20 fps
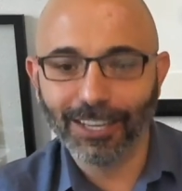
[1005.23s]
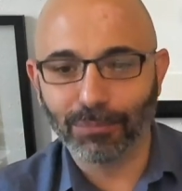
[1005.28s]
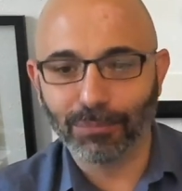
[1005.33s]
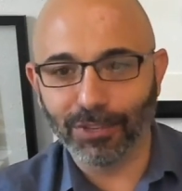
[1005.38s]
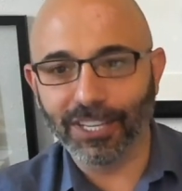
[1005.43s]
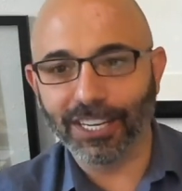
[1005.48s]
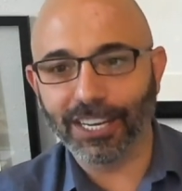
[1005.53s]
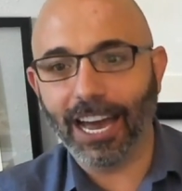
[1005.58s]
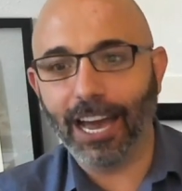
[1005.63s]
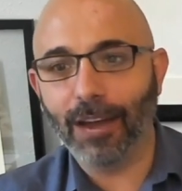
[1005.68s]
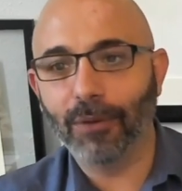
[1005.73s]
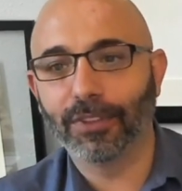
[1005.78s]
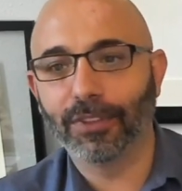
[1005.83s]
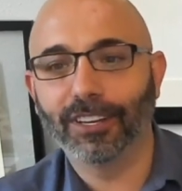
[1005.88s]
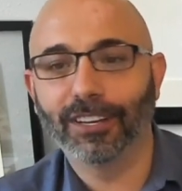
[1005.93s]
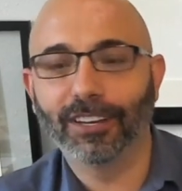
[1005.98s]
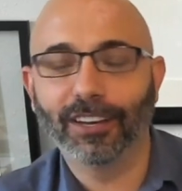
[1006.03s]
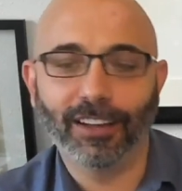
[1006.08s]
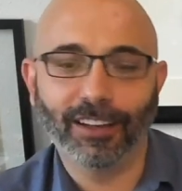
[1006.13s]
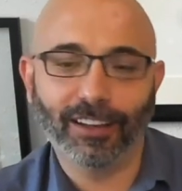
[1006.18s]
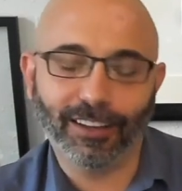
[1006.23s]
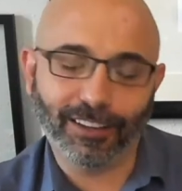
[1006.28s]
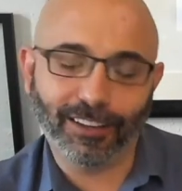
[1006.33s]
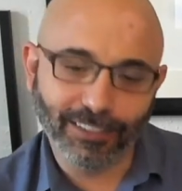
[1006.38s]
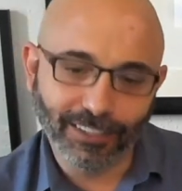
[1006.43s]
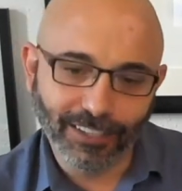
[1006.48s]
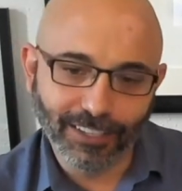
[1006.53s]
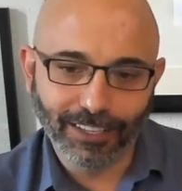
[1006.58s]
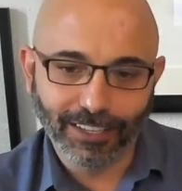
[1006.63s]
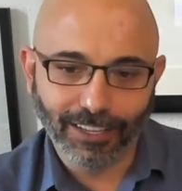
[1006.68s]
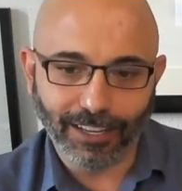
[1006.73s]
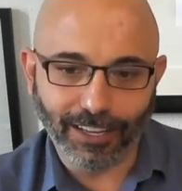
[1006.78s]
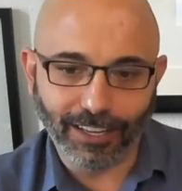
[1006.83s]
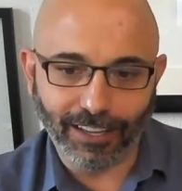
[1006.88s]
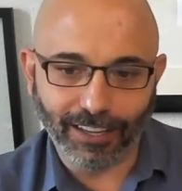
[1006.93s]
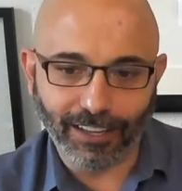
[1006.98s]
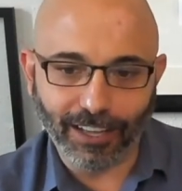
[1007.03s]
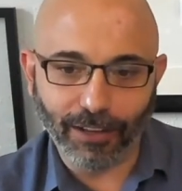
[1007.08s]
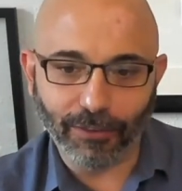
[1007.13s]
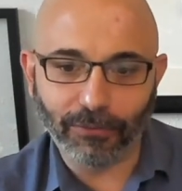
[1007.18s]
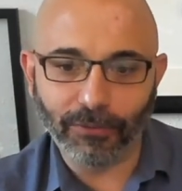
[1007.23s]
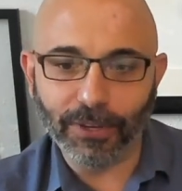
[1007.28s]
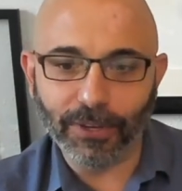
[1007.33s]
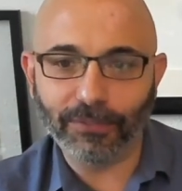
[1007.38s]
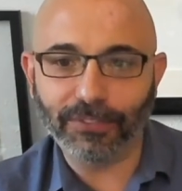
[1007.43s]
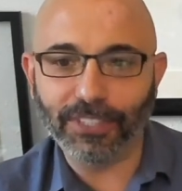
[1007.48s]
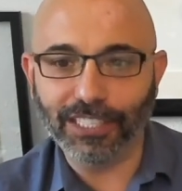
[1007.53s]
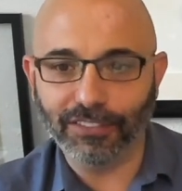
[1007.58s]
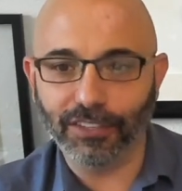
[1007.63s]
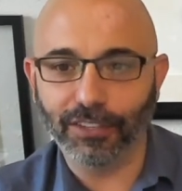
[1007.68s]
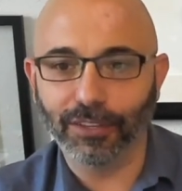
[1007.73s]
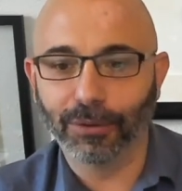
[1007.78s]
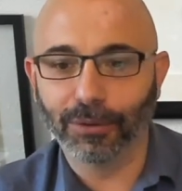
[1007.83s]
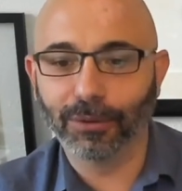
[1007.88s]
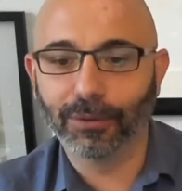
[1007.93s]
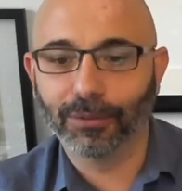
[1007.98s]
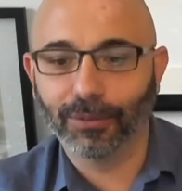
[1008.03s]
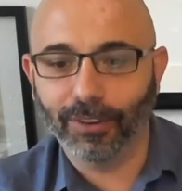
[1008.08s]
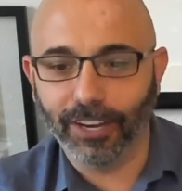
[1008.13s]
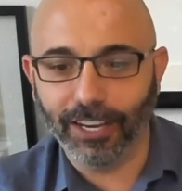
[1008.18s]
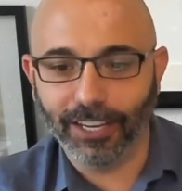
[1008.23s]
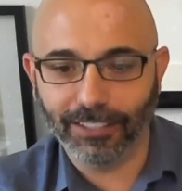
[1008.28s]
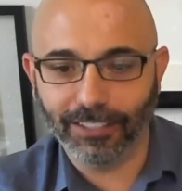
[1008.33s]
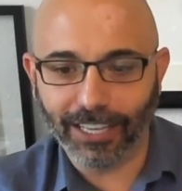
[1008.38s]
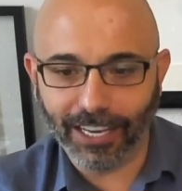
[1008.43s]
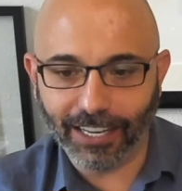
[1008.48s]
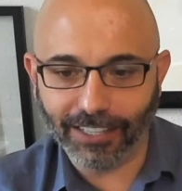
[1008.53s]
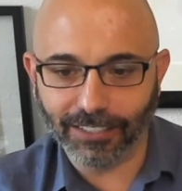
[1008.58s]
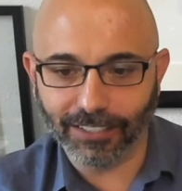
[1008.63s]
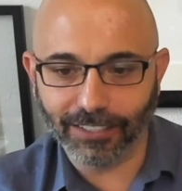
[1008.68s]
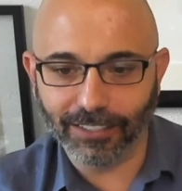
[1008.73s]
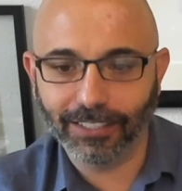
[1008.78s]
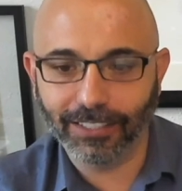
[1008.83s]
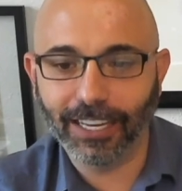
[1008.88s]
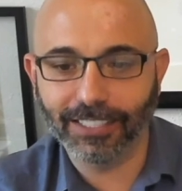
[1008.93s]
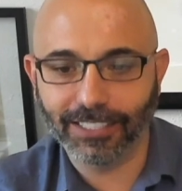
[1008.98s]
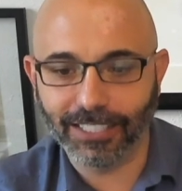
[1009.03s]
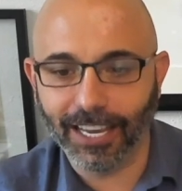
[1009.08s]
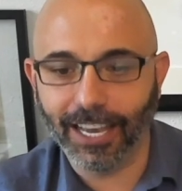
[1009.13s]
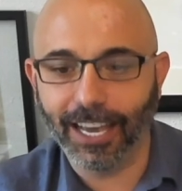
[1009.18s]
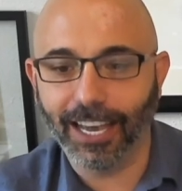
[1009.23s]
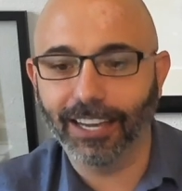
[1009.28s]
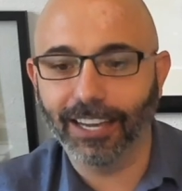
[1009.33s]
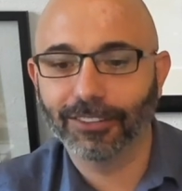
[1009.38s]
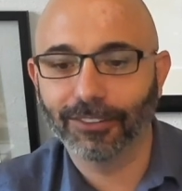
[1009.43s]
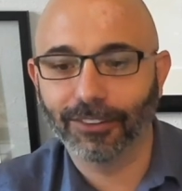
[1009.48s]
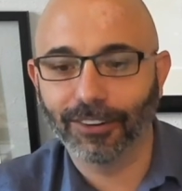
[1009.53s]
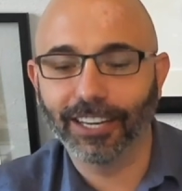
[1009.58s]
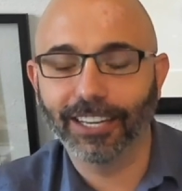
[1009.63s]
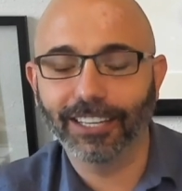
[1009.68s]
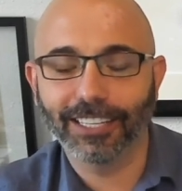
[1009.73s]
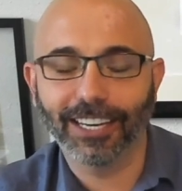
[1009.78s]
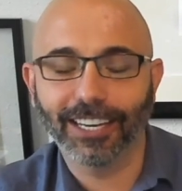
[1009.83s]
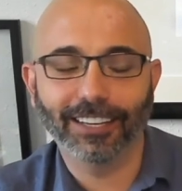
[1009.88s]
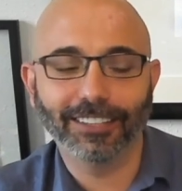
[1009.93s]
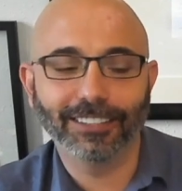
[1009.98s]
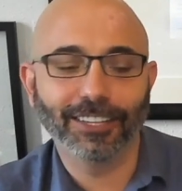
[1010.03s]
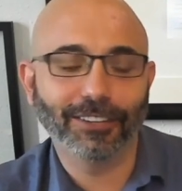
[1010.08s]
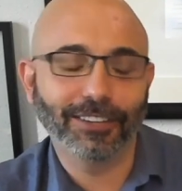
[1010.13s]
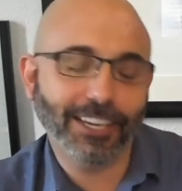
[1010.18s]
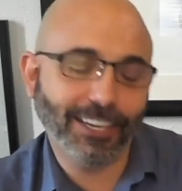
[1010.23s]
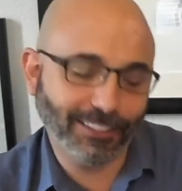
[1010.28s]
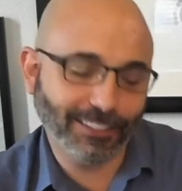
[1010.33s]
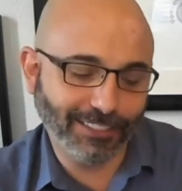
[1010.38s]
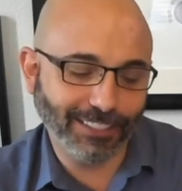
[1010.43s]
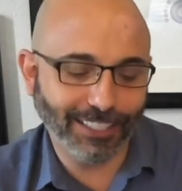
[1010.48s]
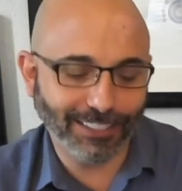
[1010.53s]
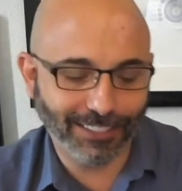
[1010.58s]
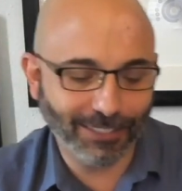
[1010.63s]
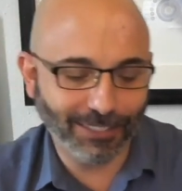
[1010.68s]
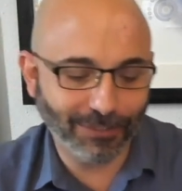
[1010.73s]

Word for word: but the guy with a, a a 52 right has a has an a right yeah no yes that's,